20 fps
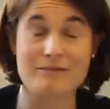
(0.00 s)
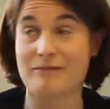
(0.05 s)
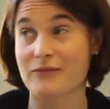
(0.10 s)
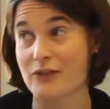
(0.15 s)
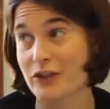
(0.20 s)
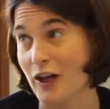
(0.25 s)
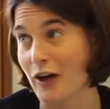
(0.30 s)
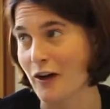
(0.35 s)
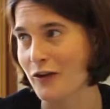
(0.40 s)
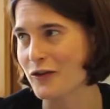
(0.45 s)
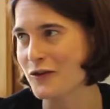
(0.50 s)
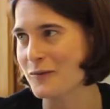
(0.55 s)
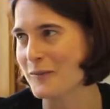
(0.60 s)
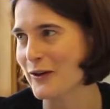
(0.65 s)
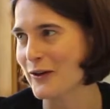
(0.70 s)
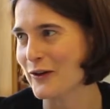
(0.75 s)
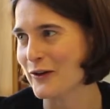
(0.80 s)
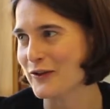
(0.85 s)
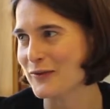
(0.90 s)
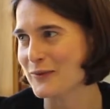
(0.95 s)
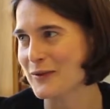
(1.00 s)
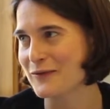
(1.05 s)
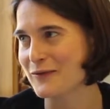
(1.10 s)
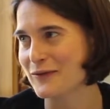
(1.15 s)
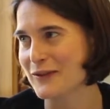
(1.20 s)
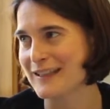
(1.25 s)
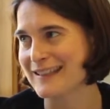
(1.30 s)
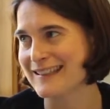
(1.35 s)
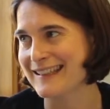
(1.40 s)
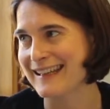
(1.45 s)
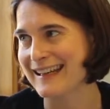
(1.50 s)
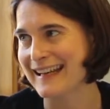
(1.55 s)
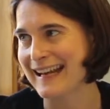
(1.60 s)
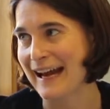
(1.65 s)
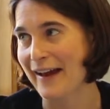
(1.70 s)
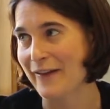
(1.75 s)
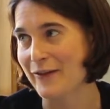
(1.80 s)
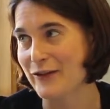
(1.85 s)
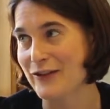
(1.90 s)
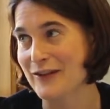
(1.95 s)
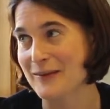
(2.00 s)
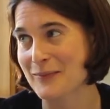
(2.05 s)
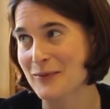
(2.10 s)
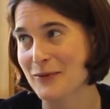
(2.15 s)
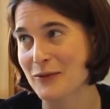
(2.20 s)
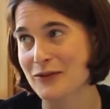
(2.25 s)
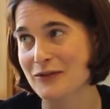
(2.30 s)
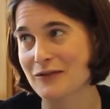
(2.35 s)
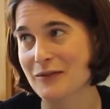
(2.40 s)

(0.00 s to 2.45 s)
chuffed because we've recently had the support